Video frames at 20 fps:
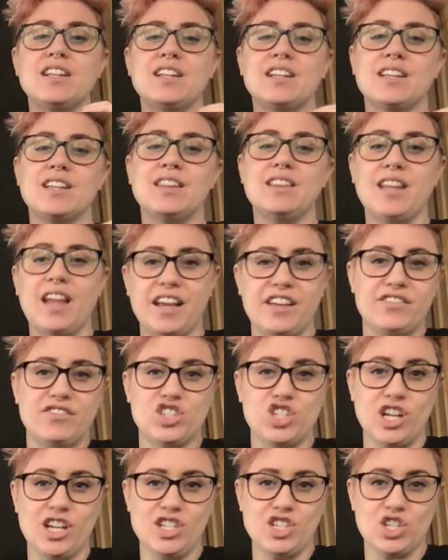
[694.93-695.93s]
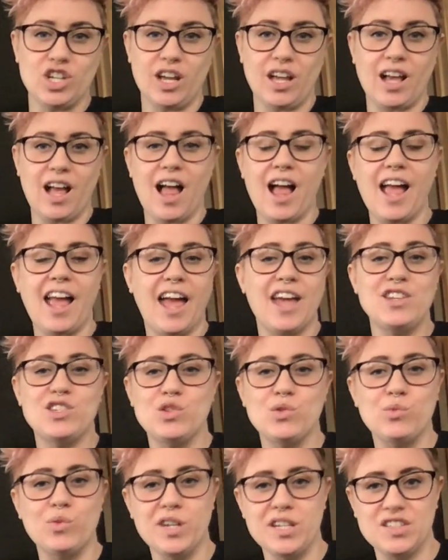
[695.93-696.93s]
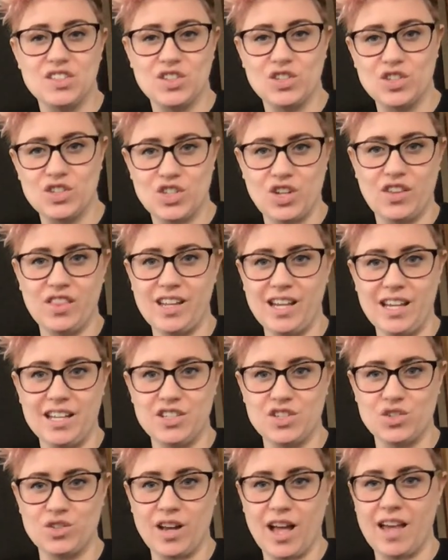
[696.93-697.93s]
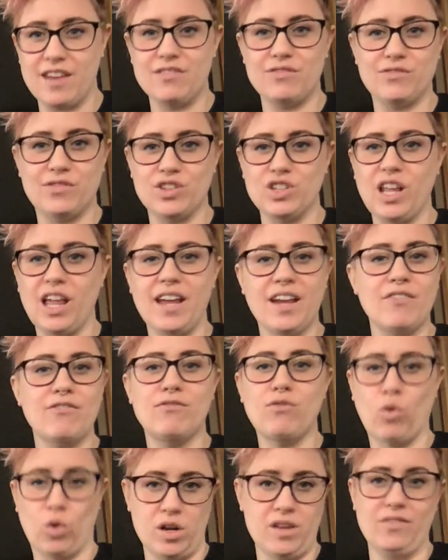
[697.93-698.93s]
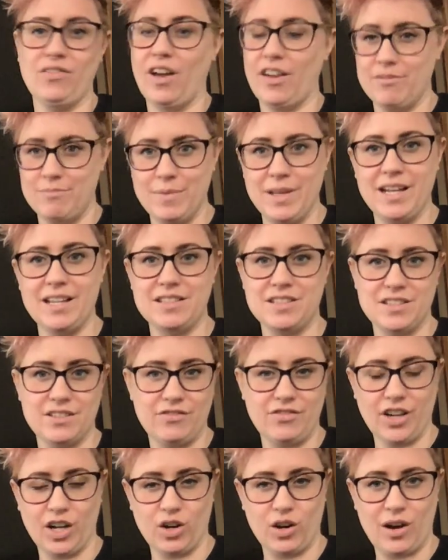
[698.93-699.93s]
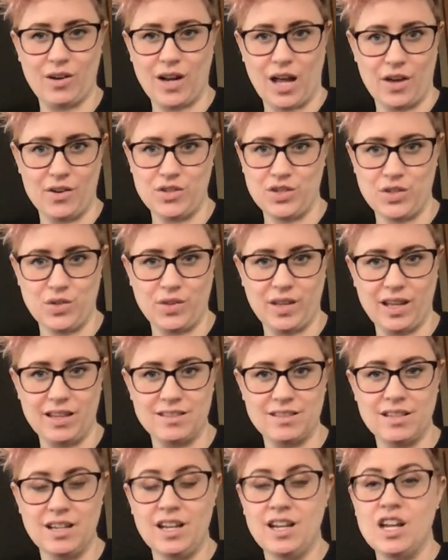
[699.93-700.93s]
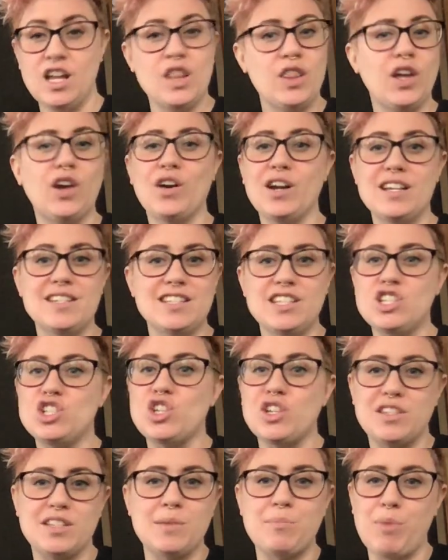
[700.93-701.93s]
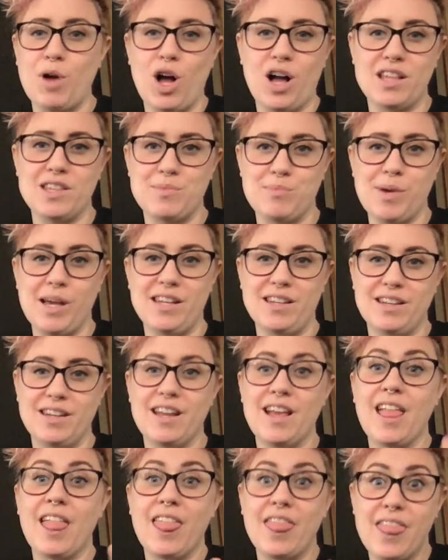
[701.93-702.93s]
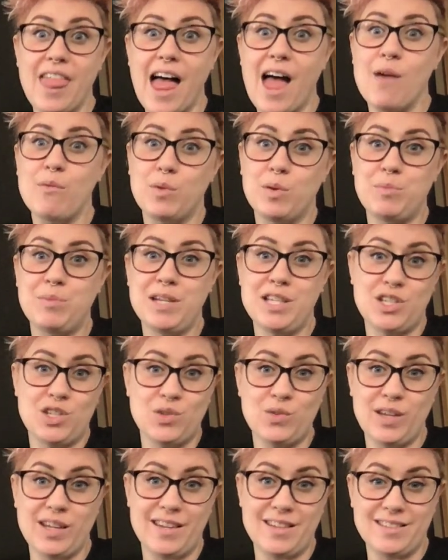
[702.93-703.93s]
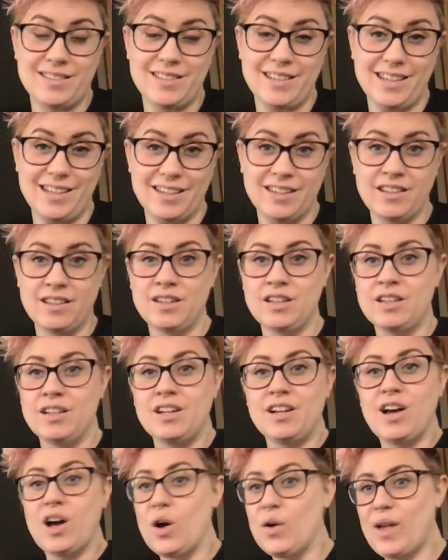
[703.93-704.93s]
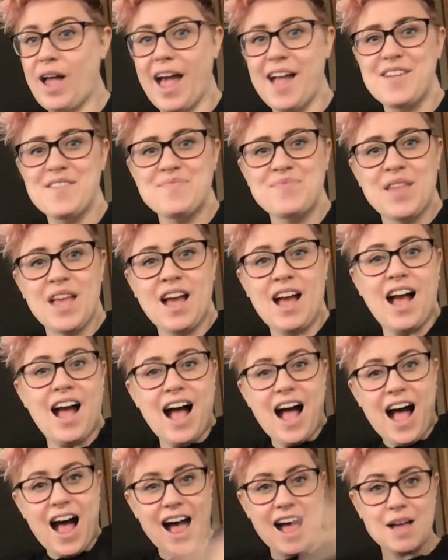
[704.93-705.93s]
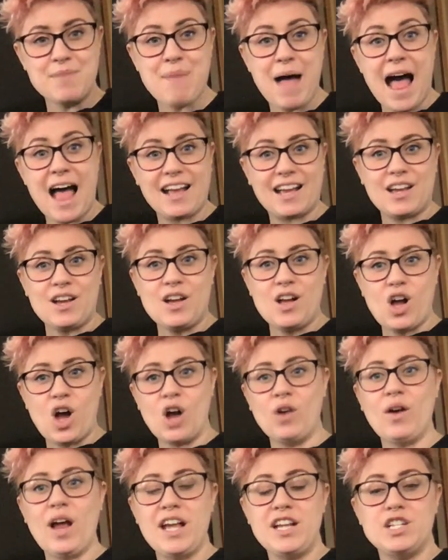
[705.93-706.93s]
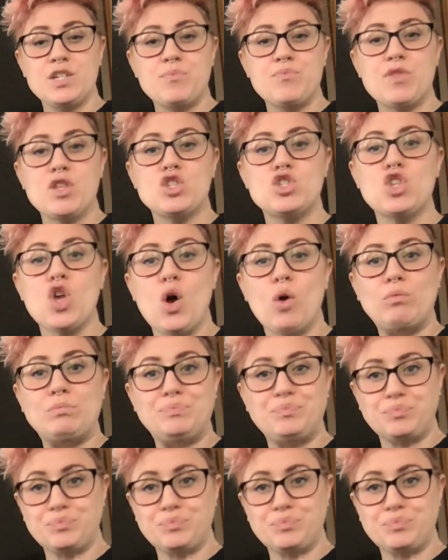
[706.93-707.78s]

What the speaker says: life-changing. I had to research on the internet for like 45 minutes to figure out how to do this. There isn't just a pause button. That would be too easy. Okay, I'm back. All right, so